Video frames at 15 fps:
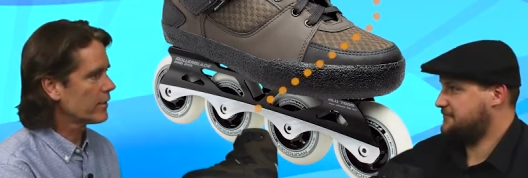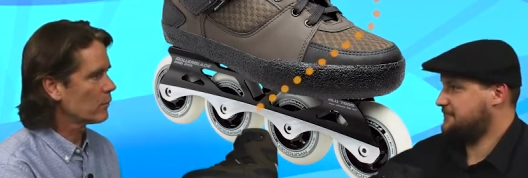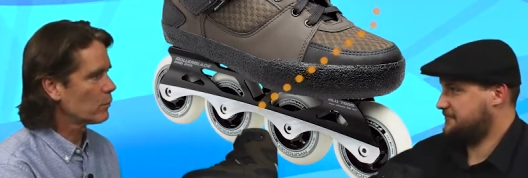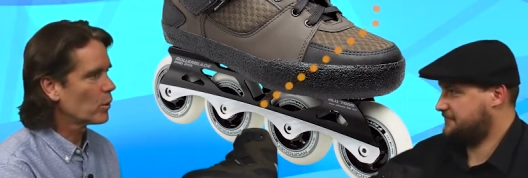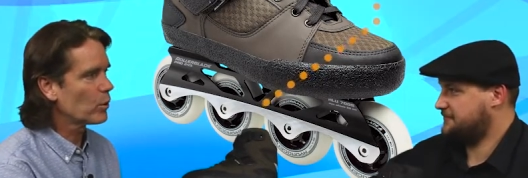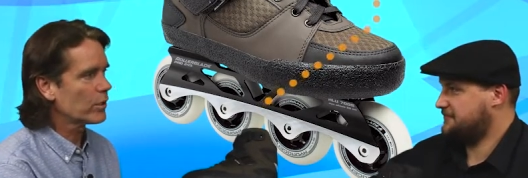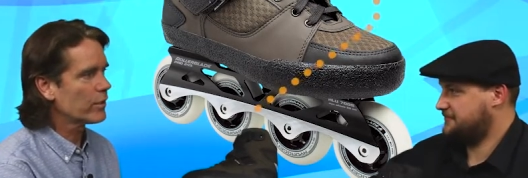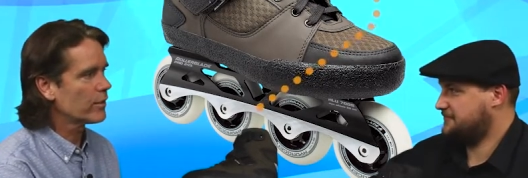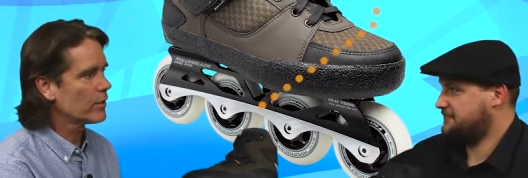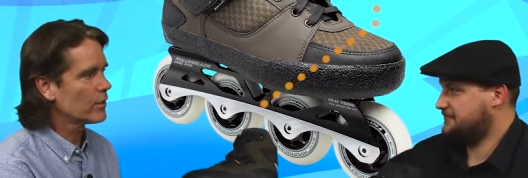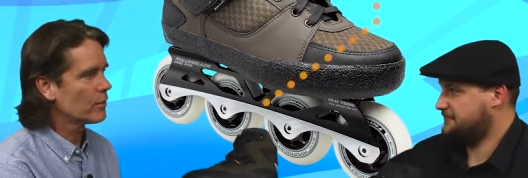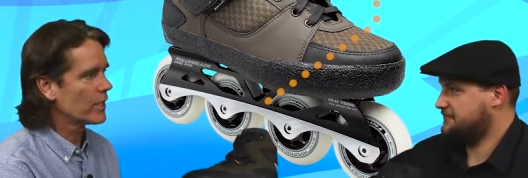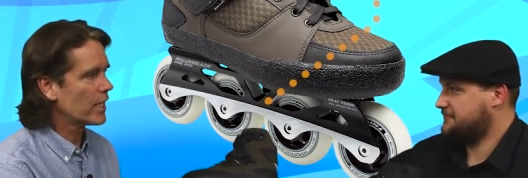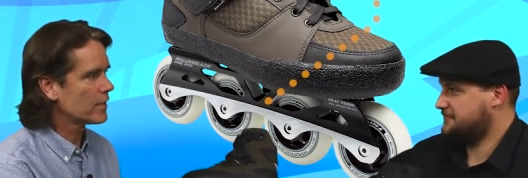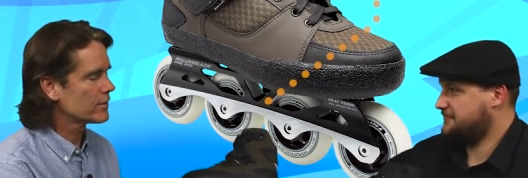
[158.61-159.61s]
Speaker 1: They're poured in the
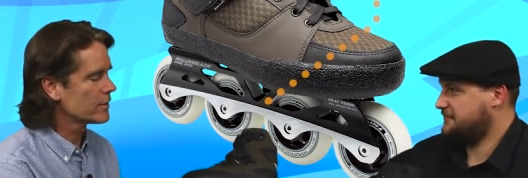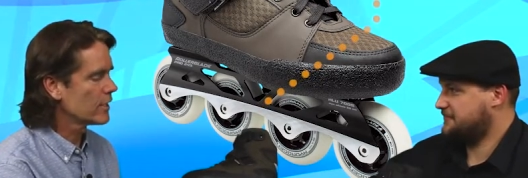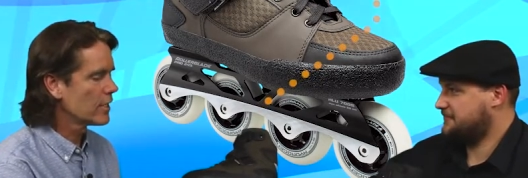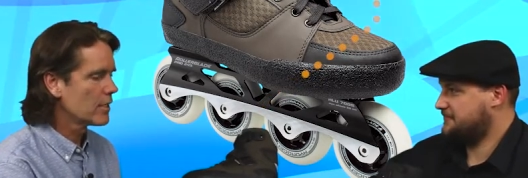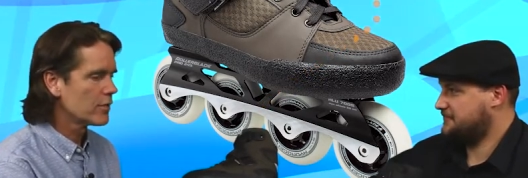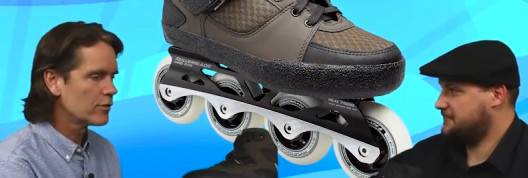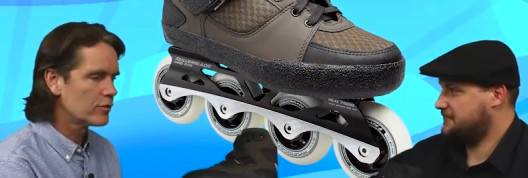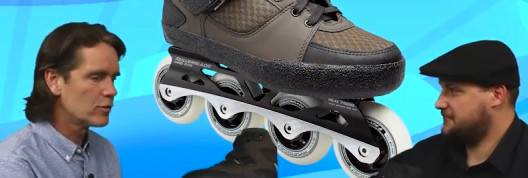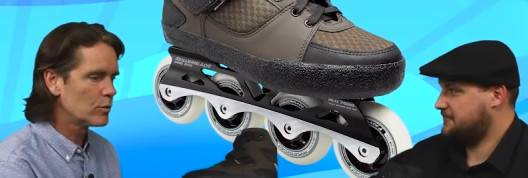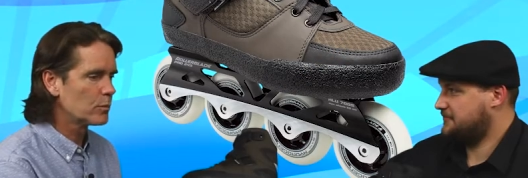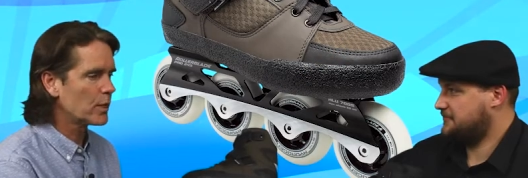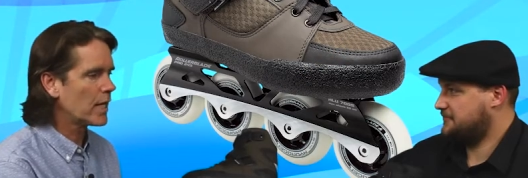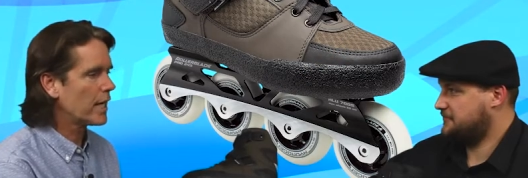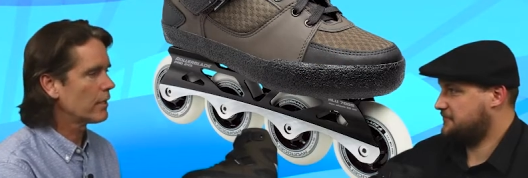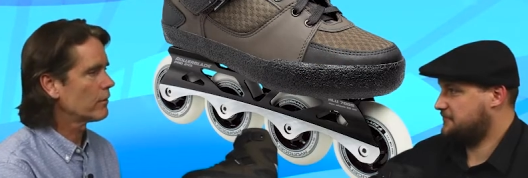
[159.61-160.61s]
US,
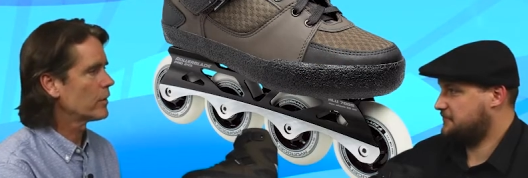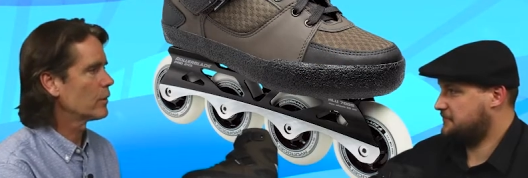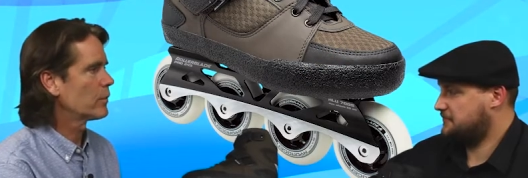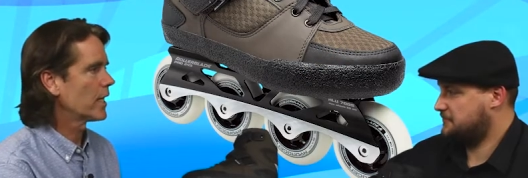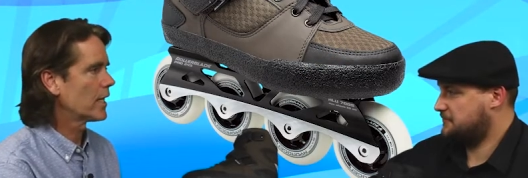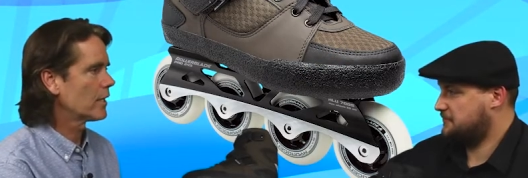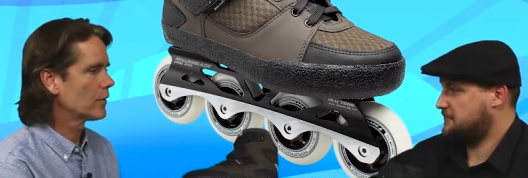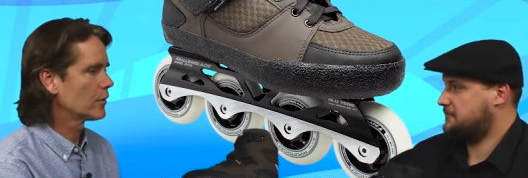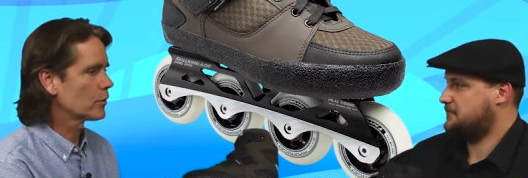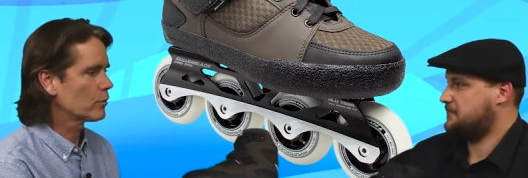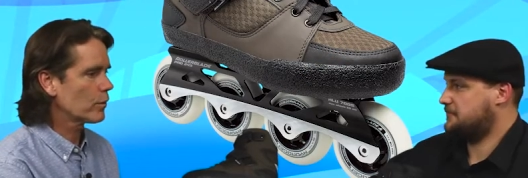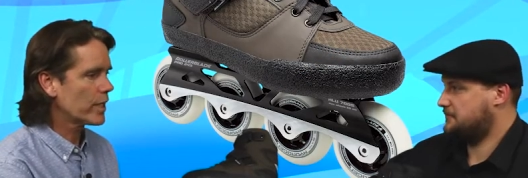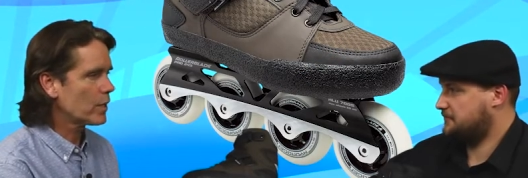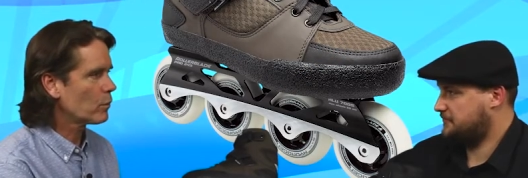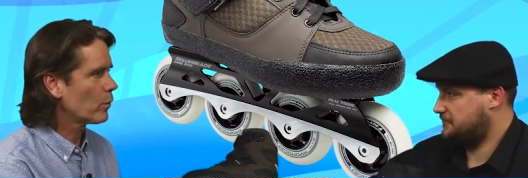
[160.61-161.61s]
super high rebound,
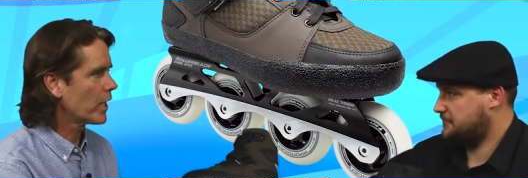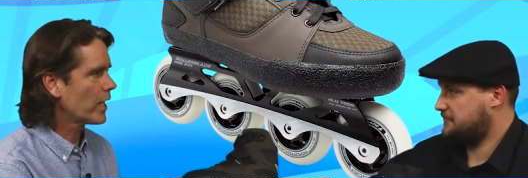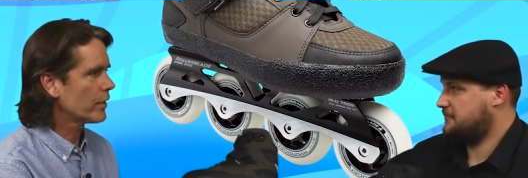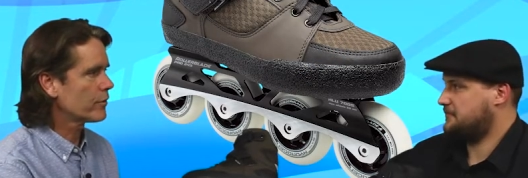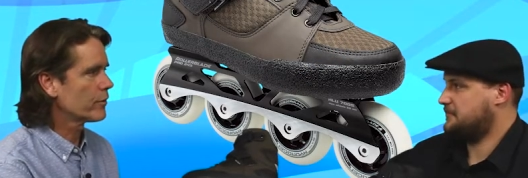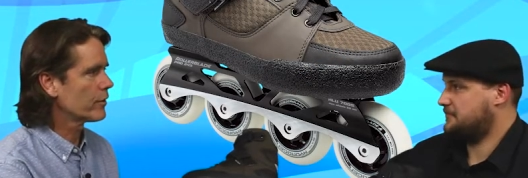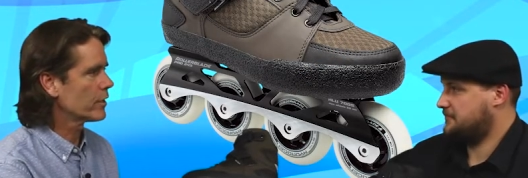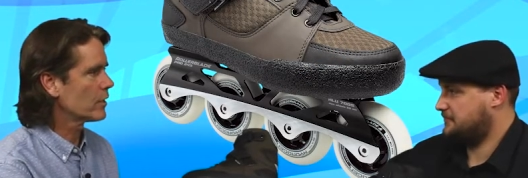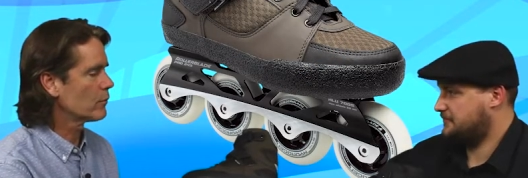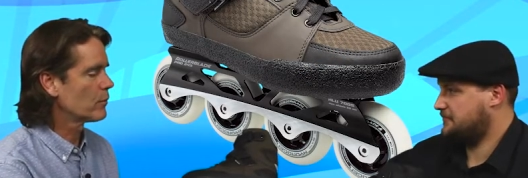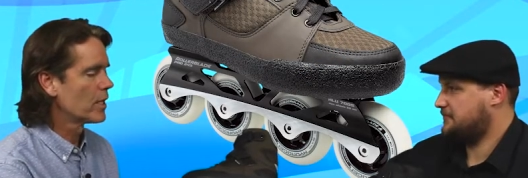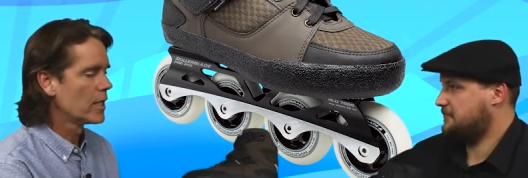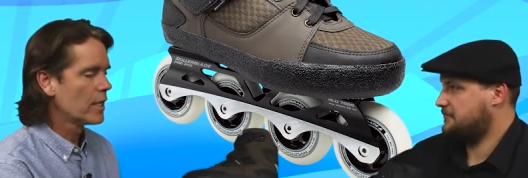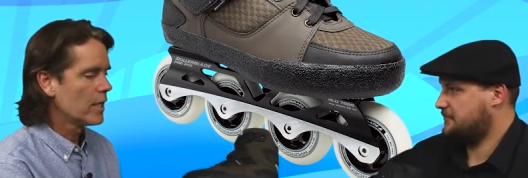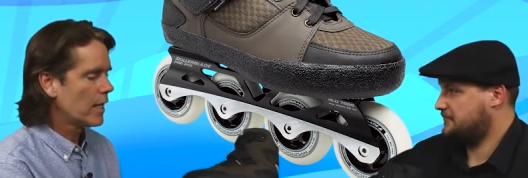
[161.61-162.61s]
great wear to them
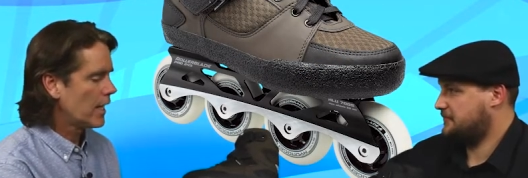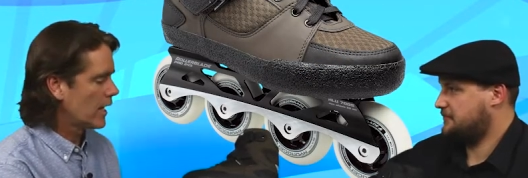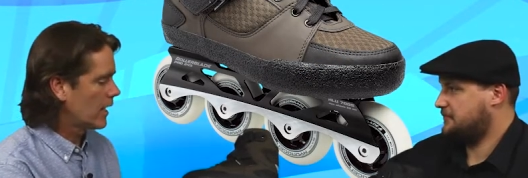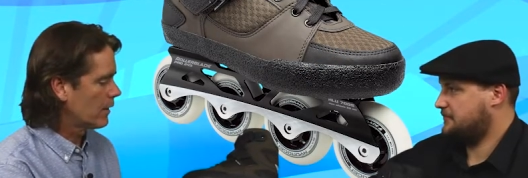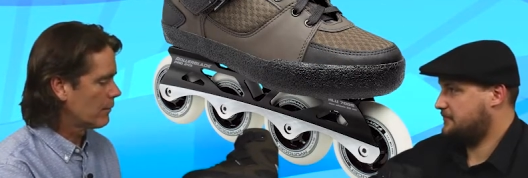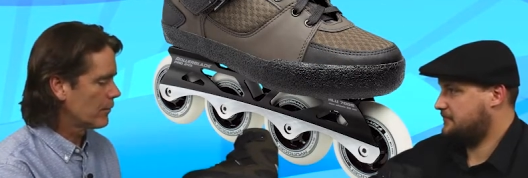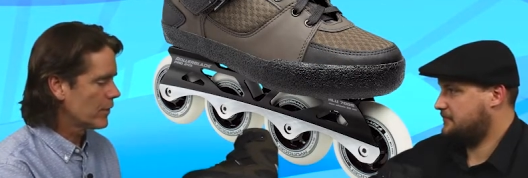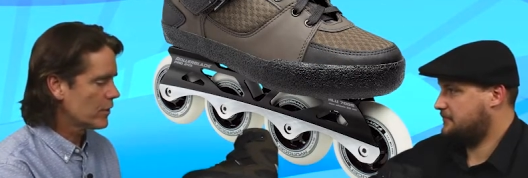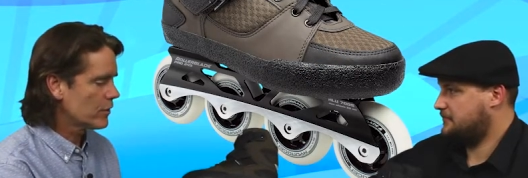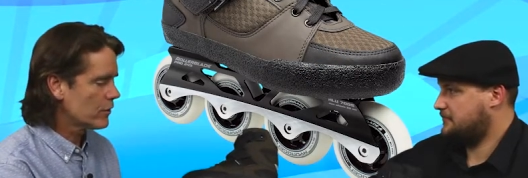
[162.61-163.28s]
um,